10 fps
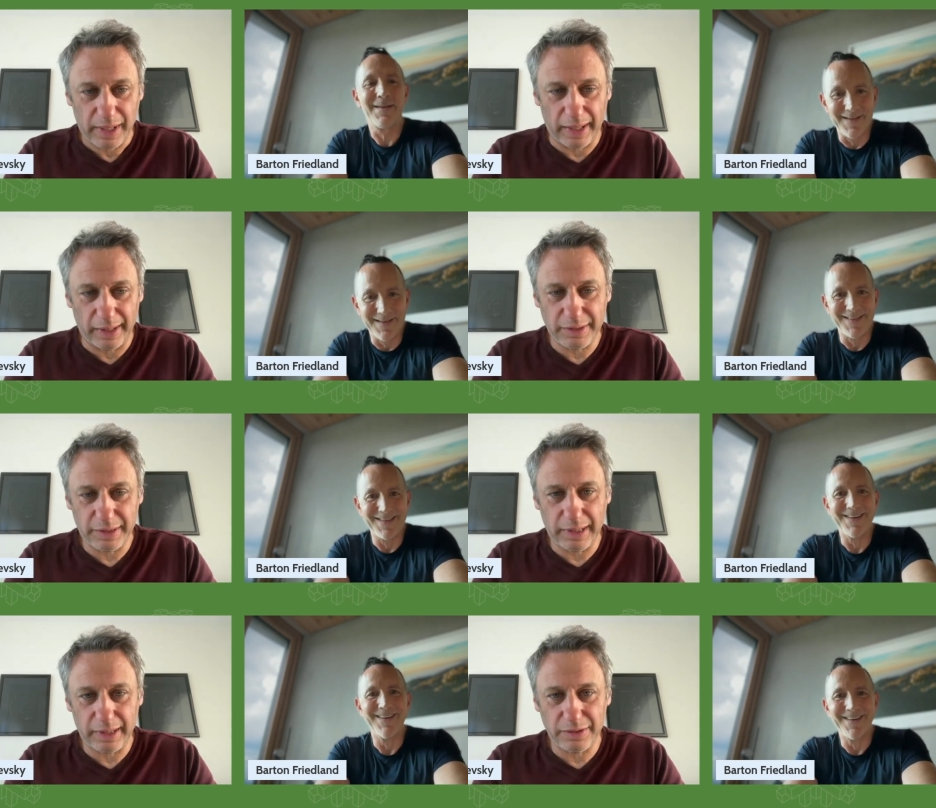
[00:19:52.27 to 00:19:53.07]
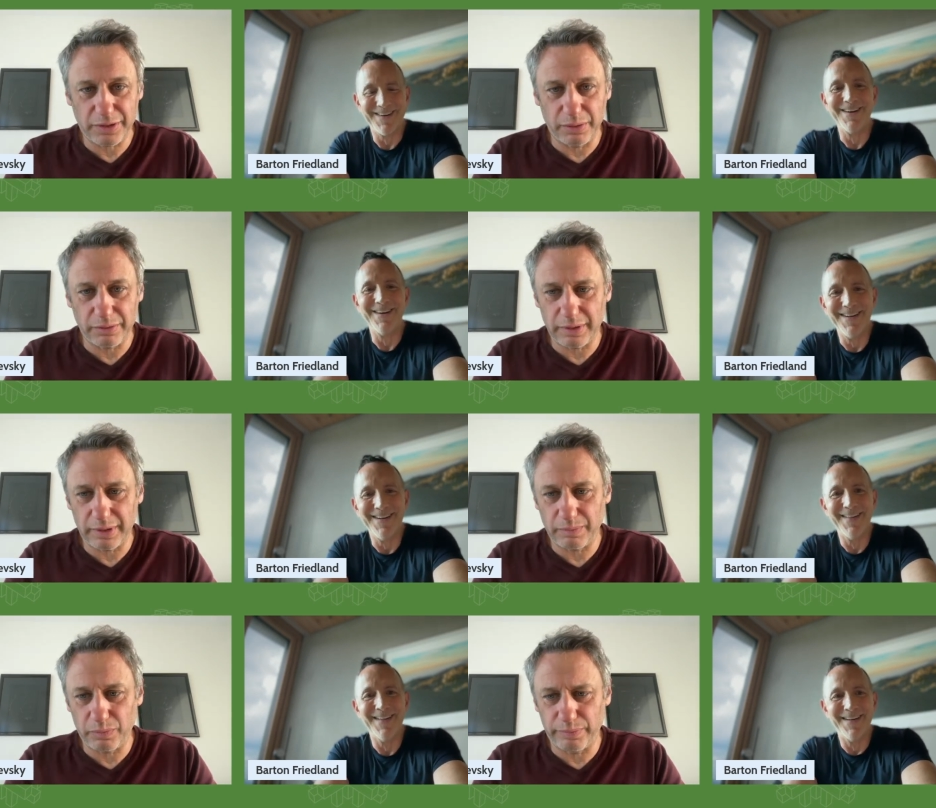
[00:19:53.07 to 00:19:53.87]
Speaker 1: and she had chosen
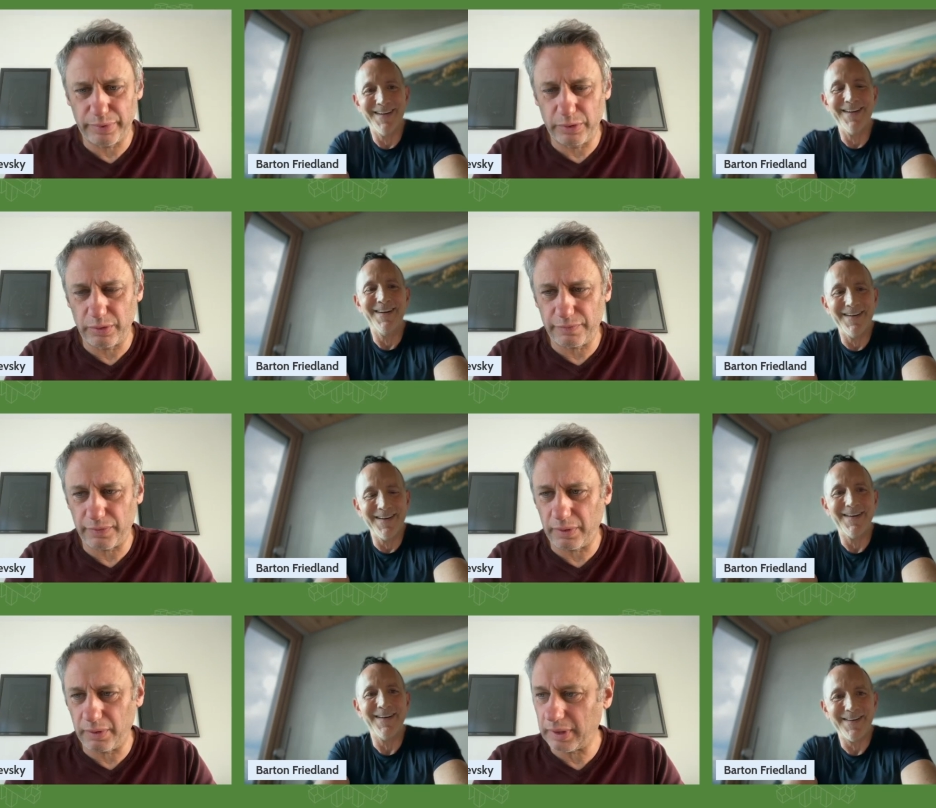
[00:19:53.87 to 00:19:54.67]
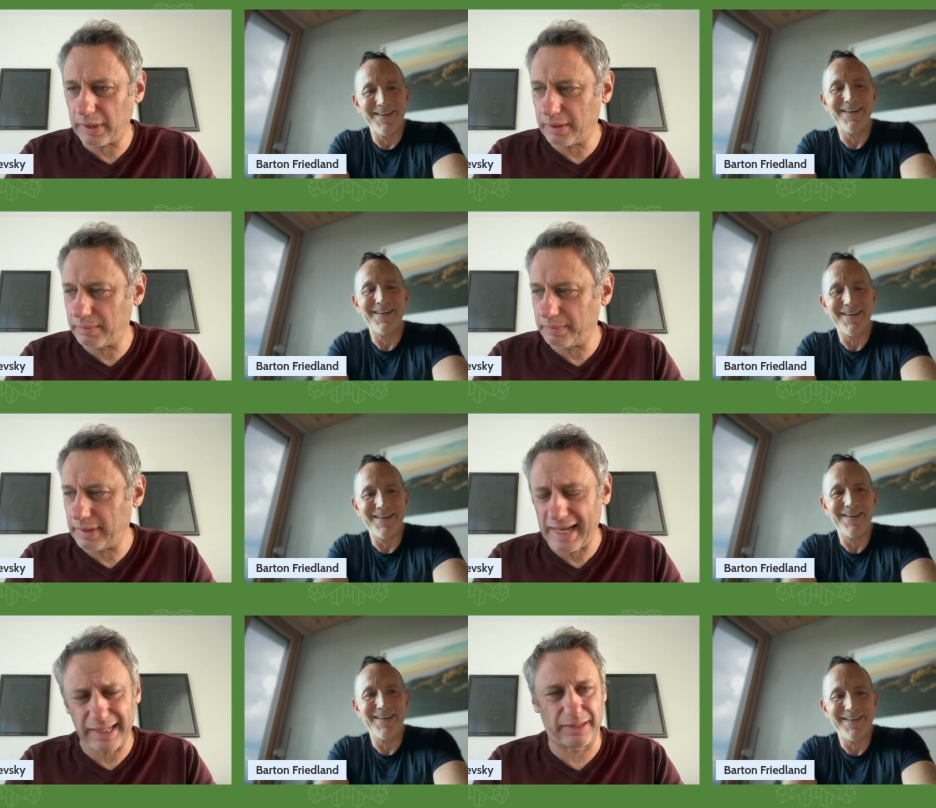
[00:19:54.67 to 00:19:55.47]
a beautiful um,
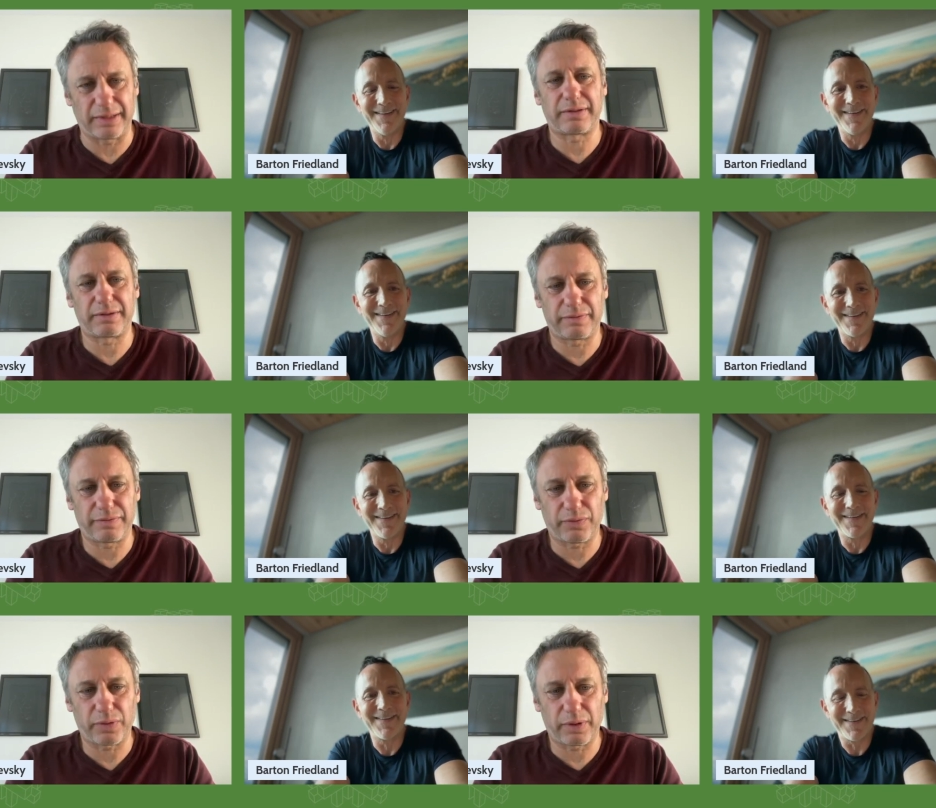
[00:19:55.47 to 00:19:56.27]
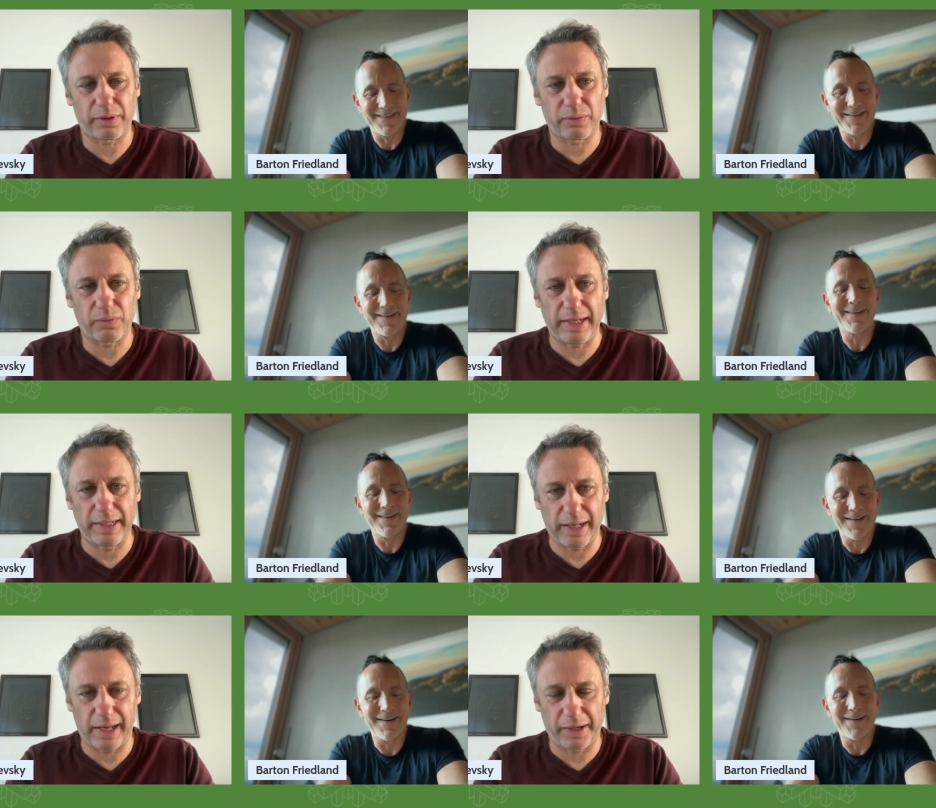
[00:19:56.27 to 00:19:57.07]
necklace for her
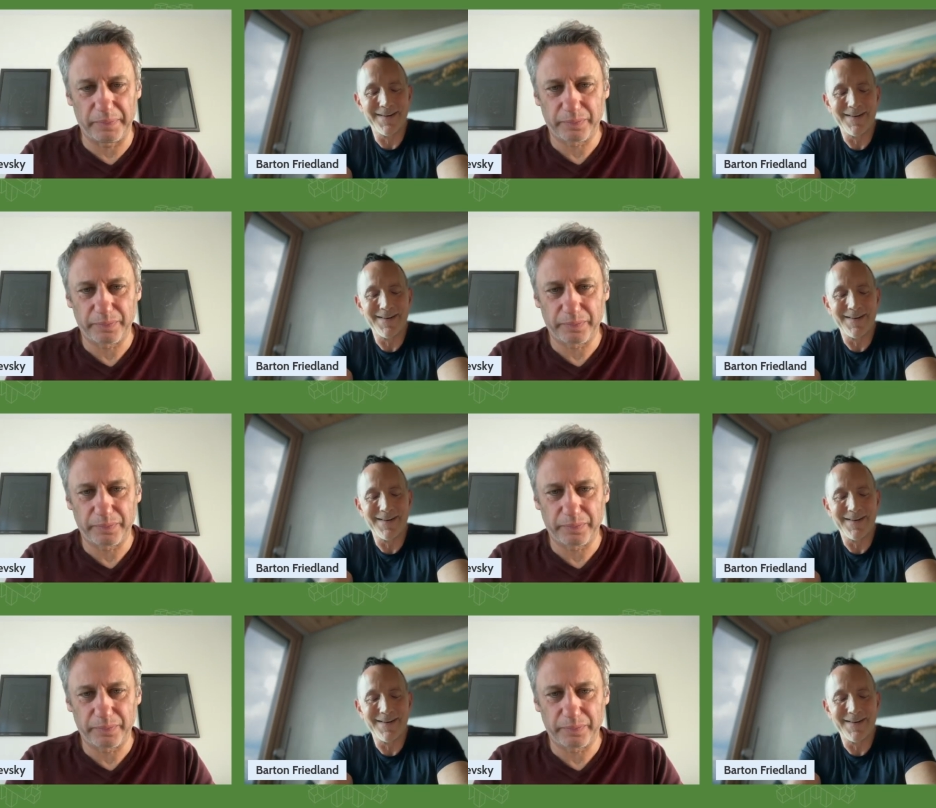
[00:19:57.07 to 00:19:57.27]
wedding day,